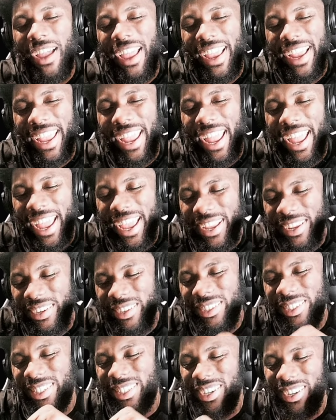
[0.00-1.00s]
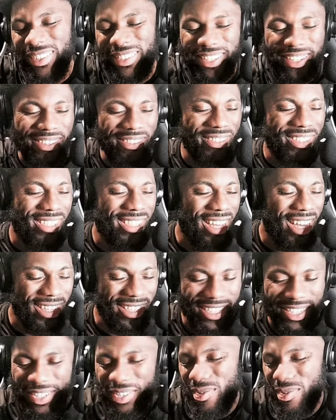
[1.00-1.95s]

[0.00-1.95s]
aka your Sultan of Sexy.